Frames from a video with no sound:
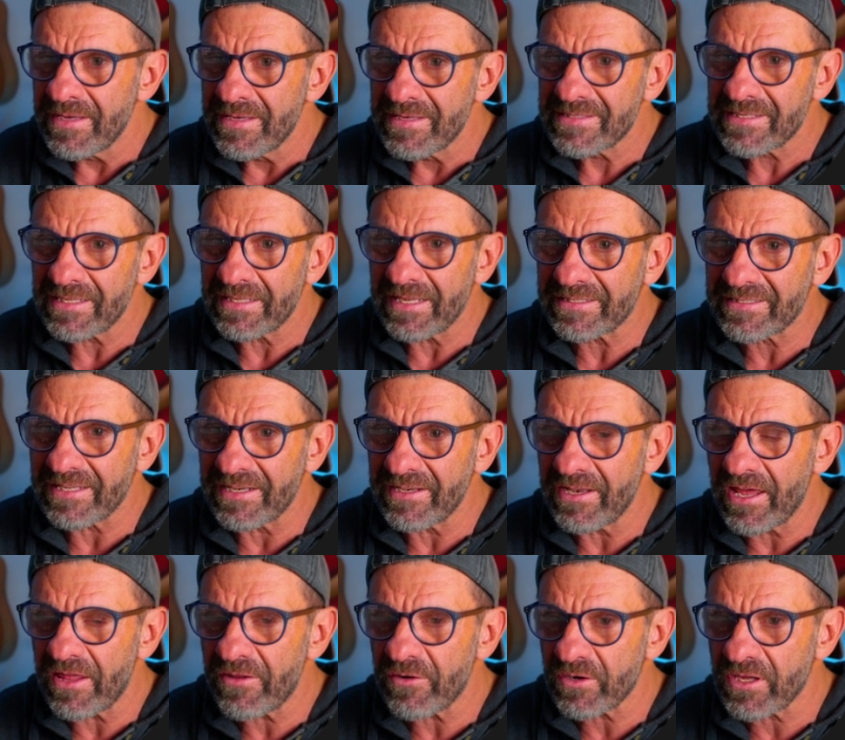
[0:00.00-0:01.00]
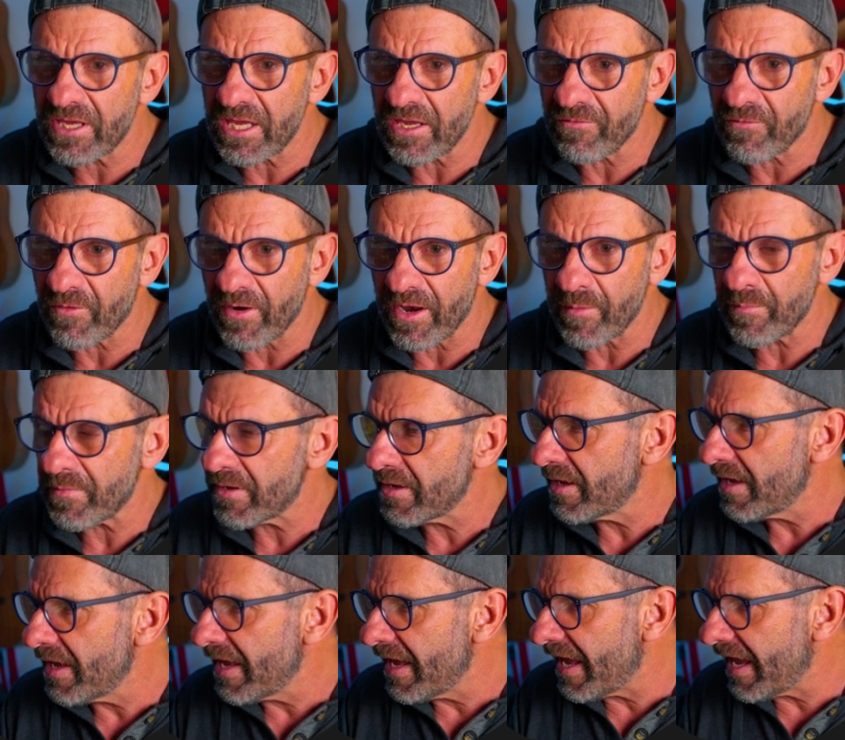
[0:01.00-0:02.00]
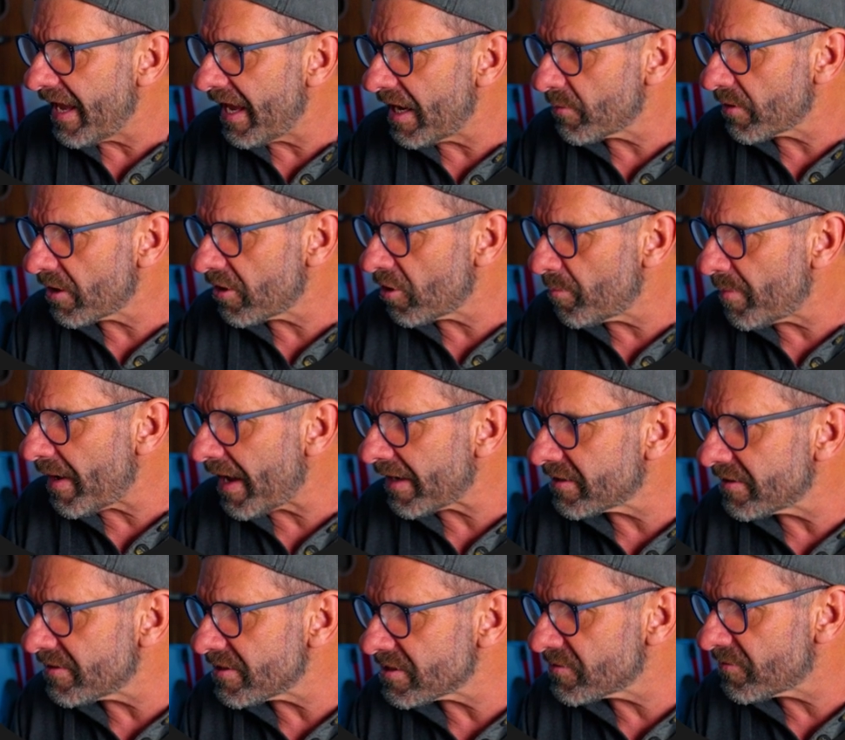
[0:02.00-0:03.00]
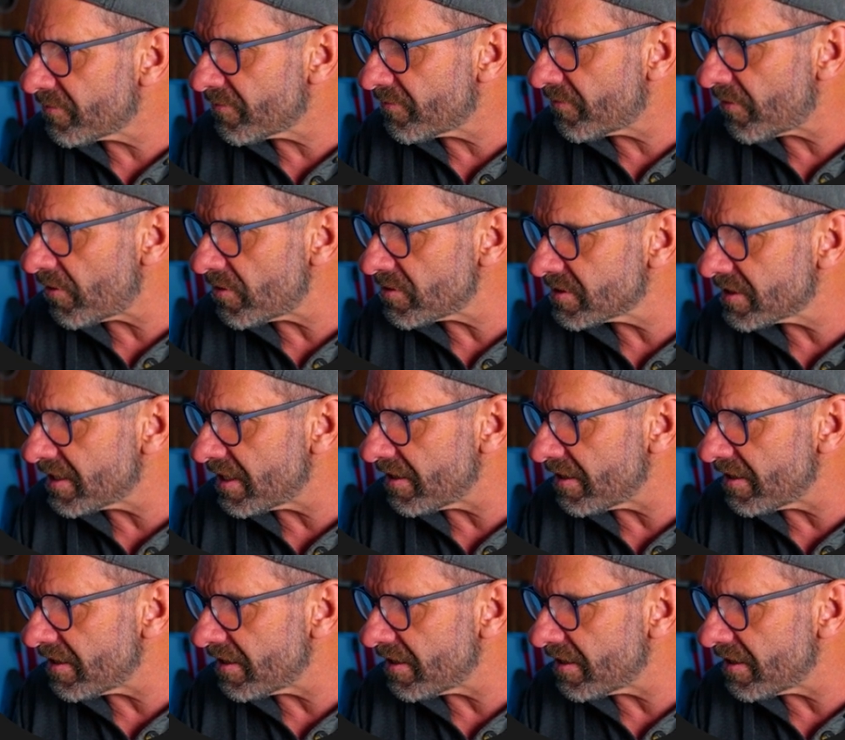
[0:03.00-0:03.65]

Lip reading: select another keyframe, and we're gonna go back to this first